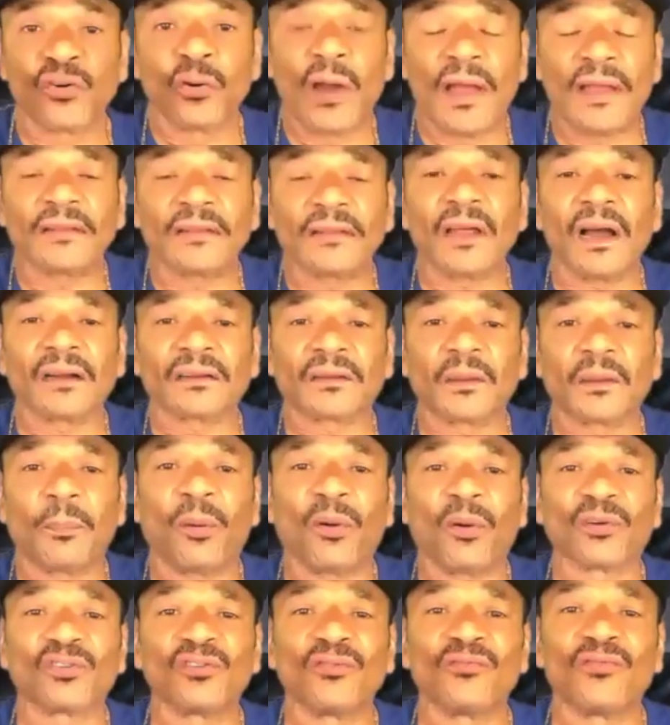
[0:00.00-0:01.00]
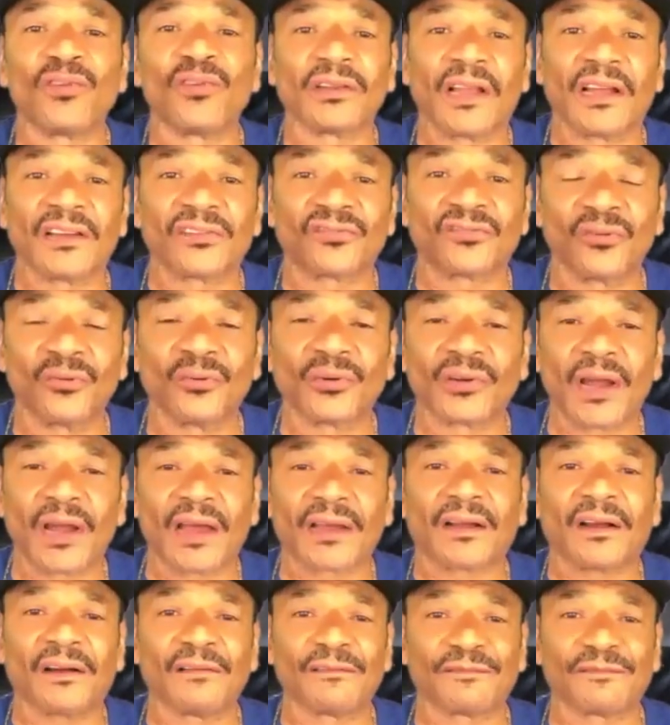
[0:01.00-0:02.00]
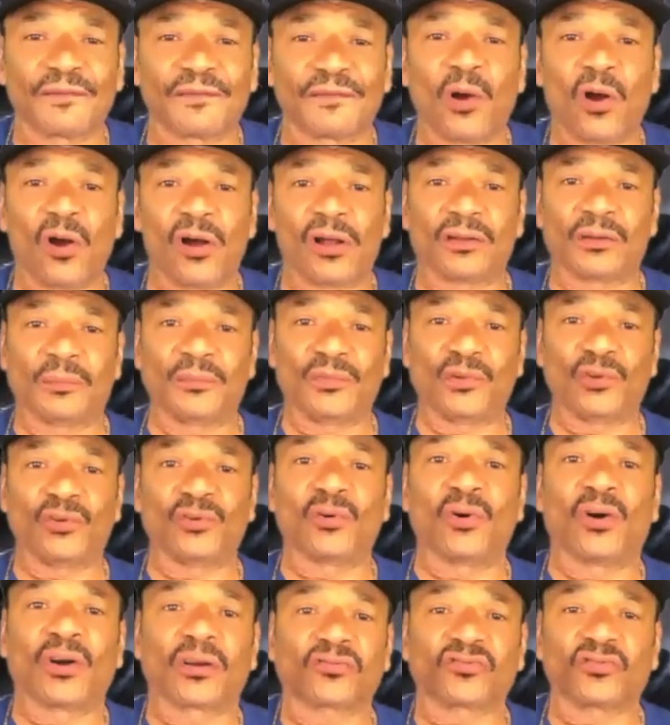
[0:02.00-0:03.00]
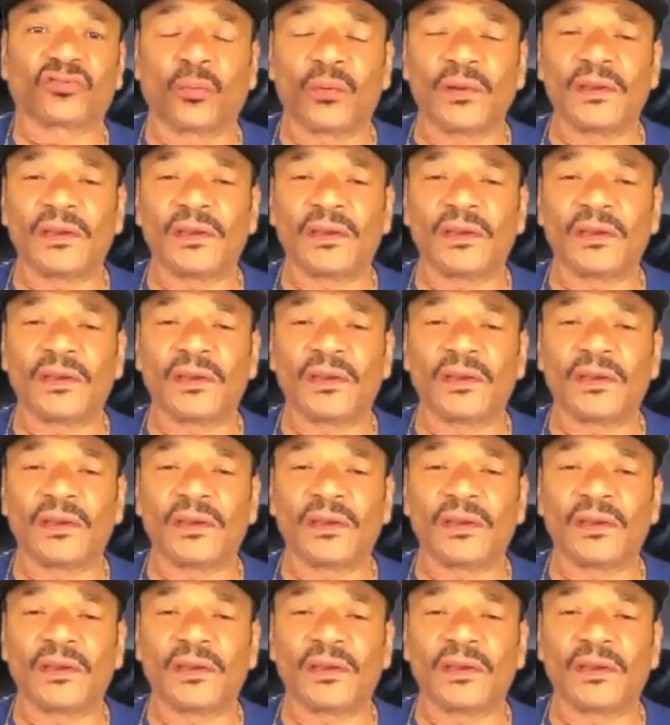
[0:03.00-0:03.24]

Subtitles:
true. And Dr. Paul, you realize you and I come from Harlem, New York.